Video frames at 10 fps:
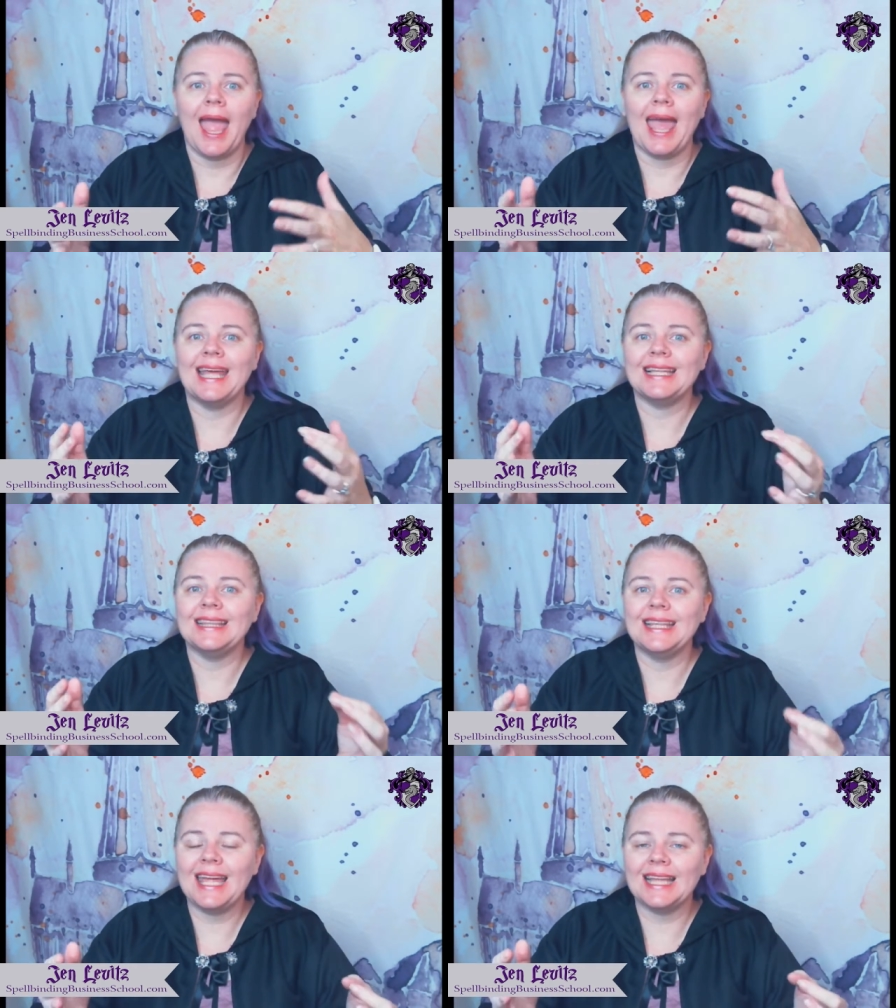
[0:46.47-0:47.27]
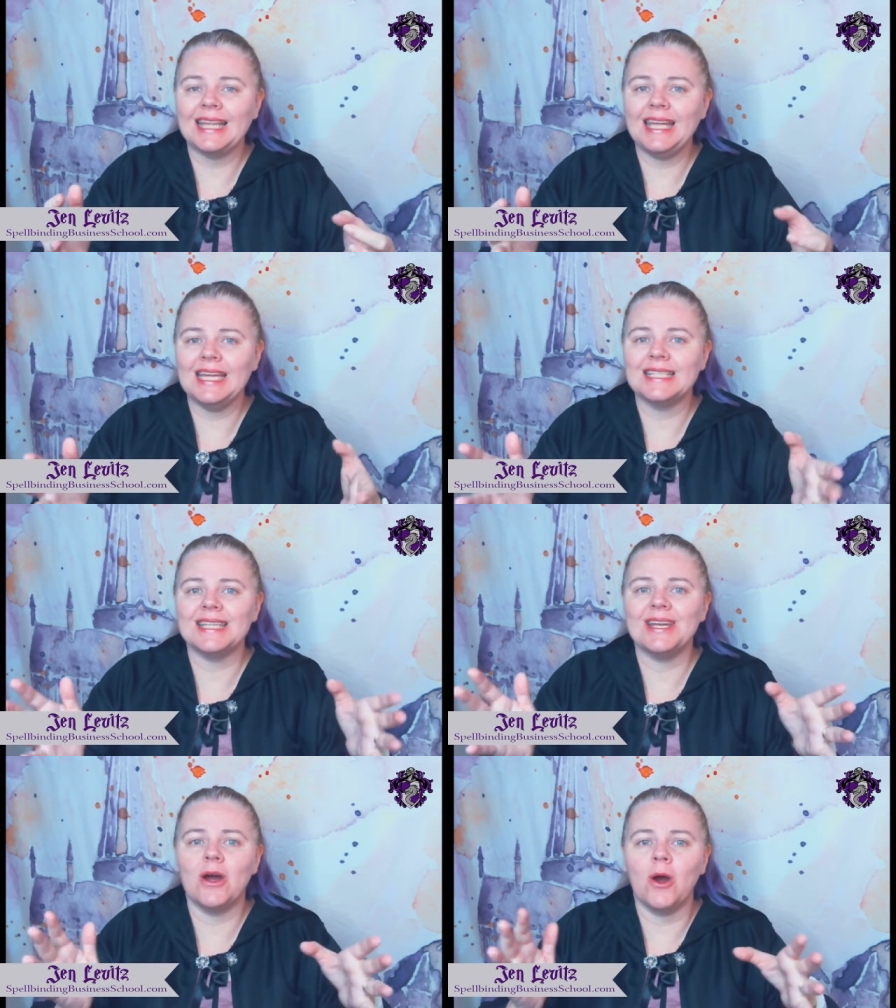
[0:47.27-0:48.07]
and it likely is
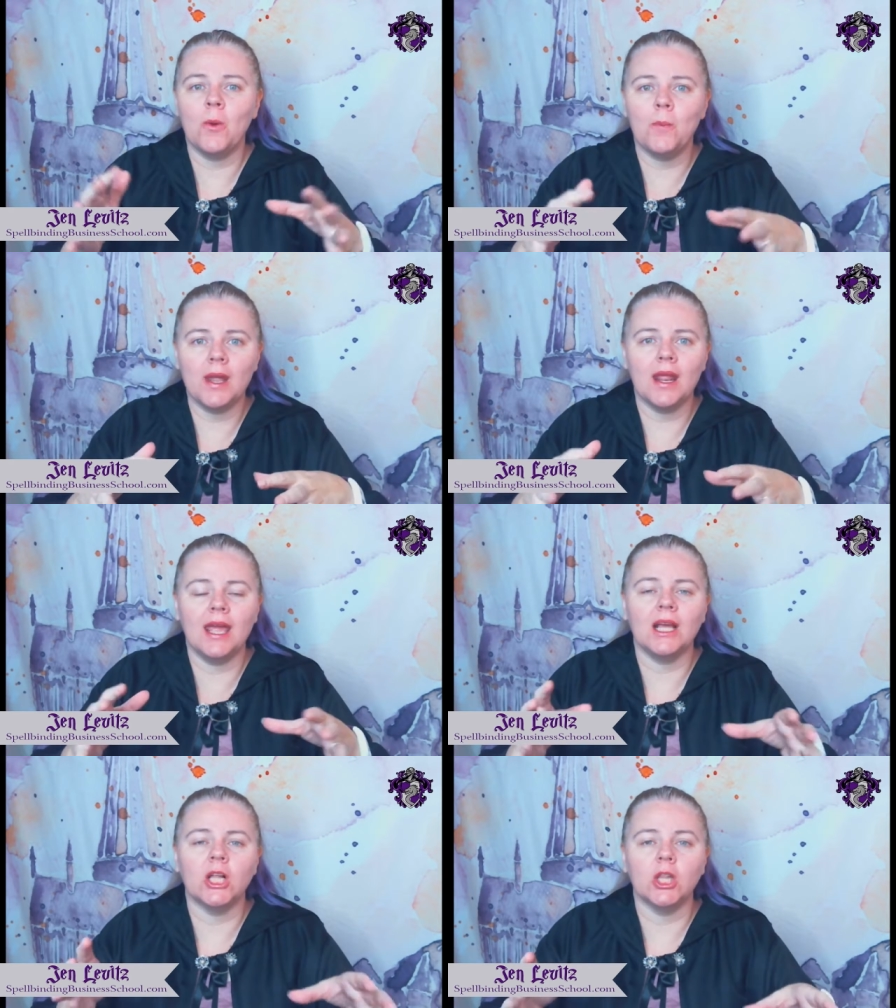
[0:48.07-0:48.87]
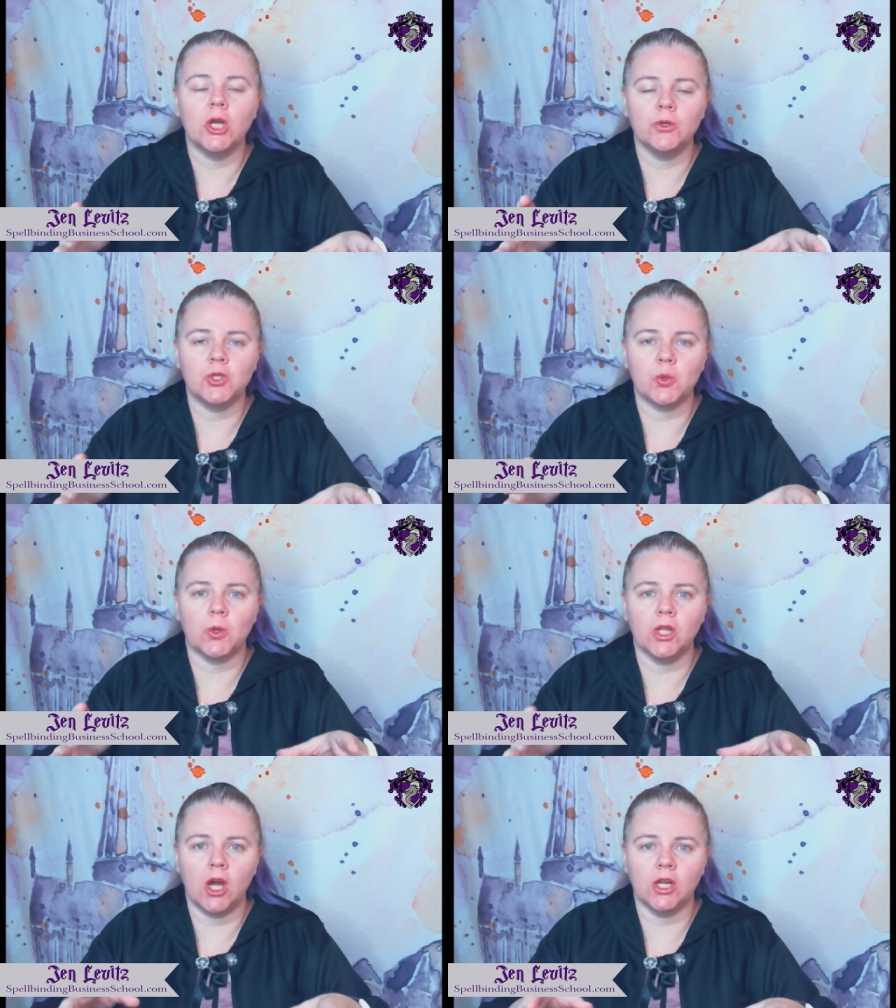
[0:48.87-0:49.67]
an open and closed
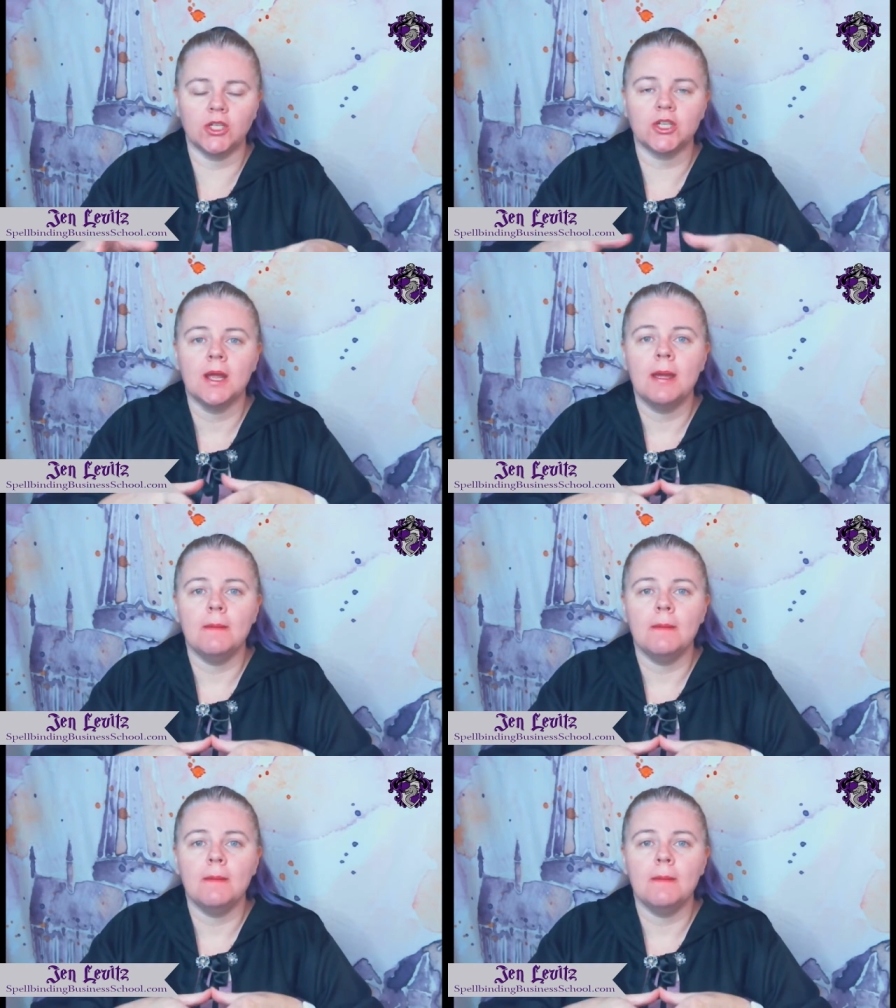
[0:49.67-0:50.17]
door launch,